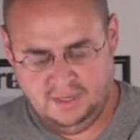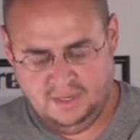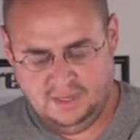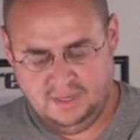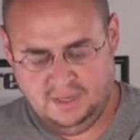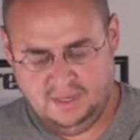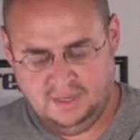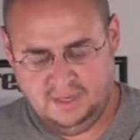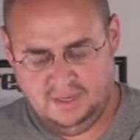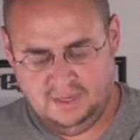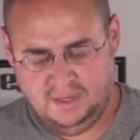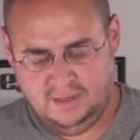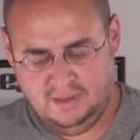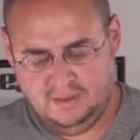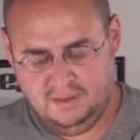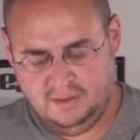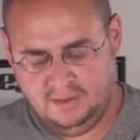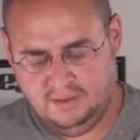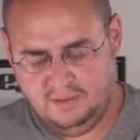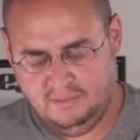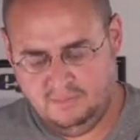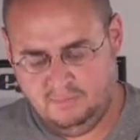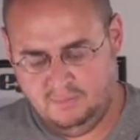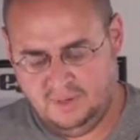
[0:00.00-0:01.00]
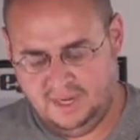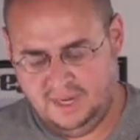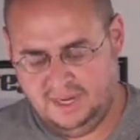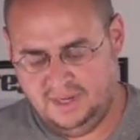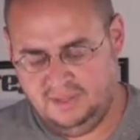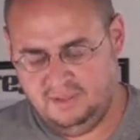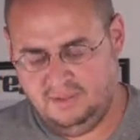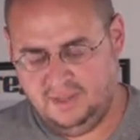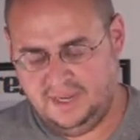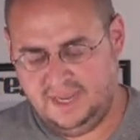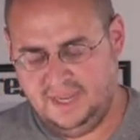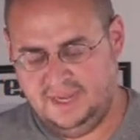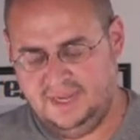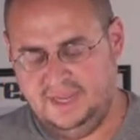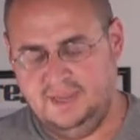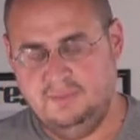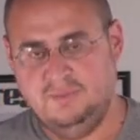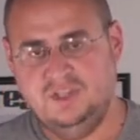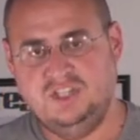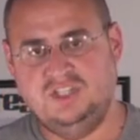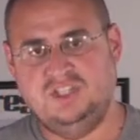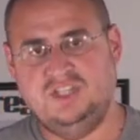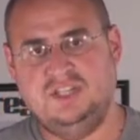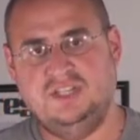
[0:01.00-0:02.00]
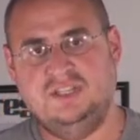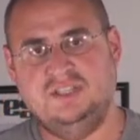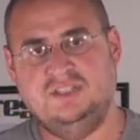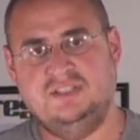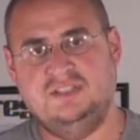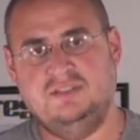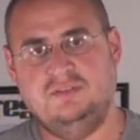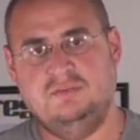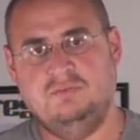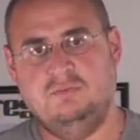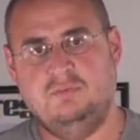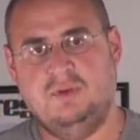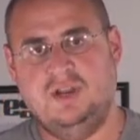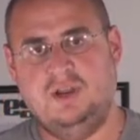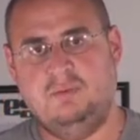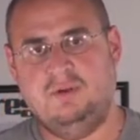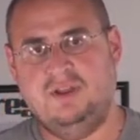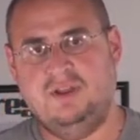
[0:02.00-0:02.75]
when I look at images, when I'm